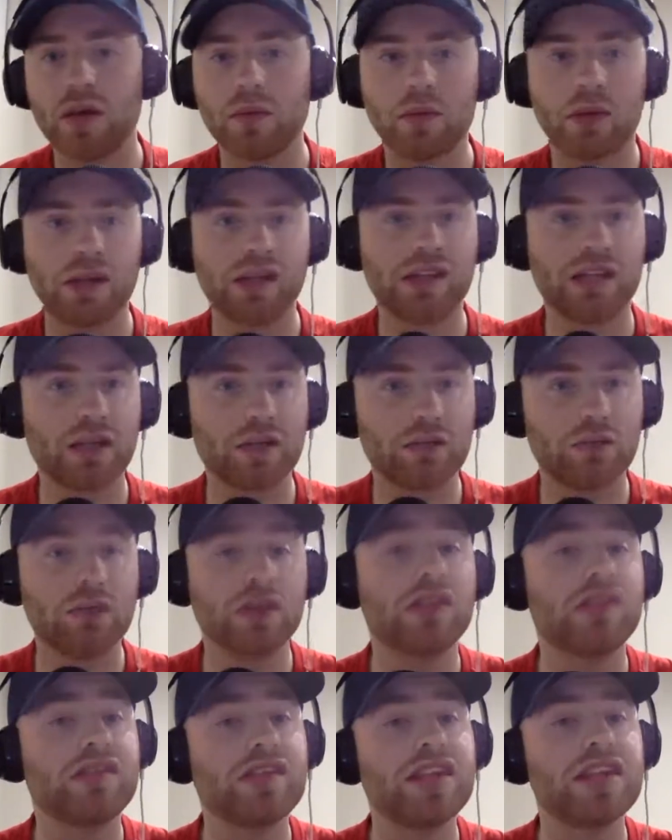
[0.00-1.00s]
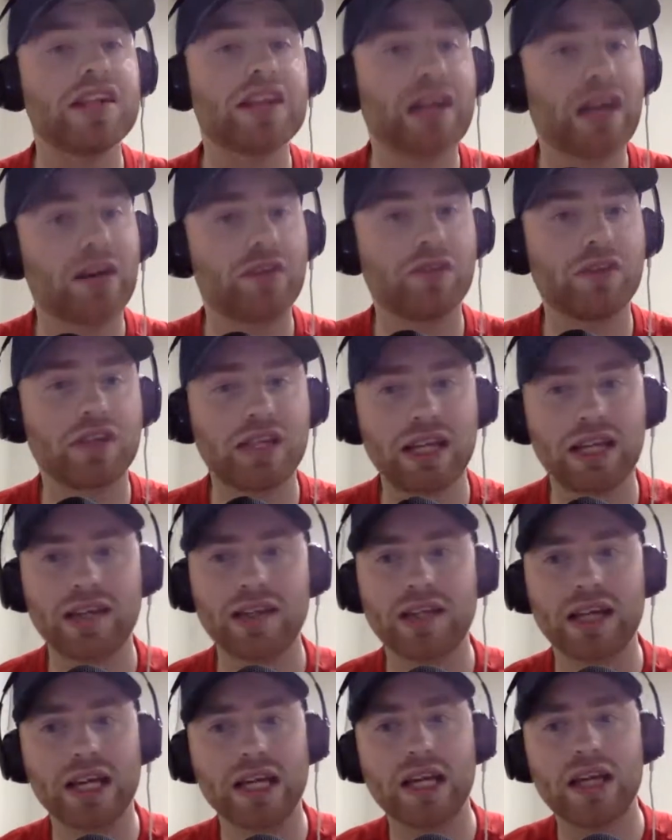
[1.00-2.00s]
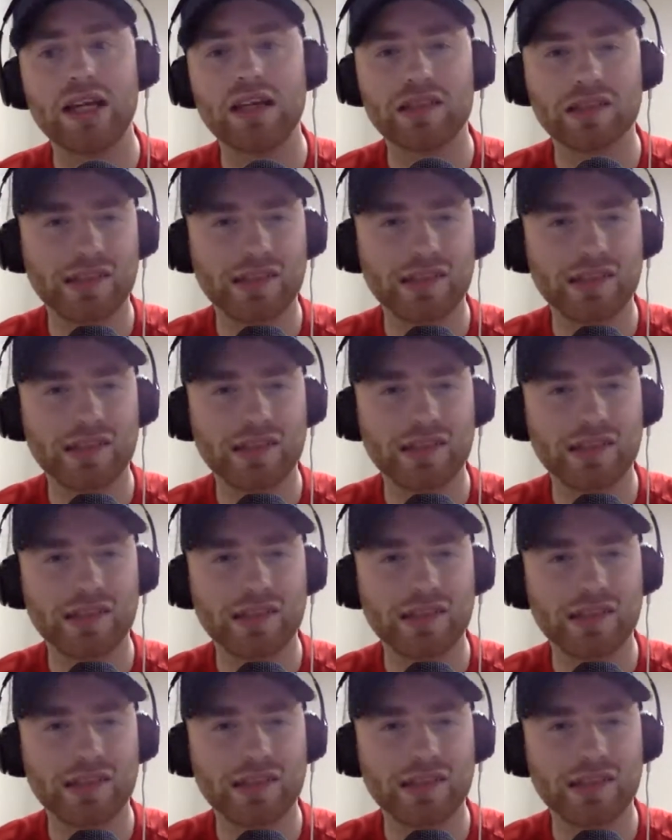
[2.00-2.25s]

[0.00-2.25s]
but I think we did enough at the end of the day.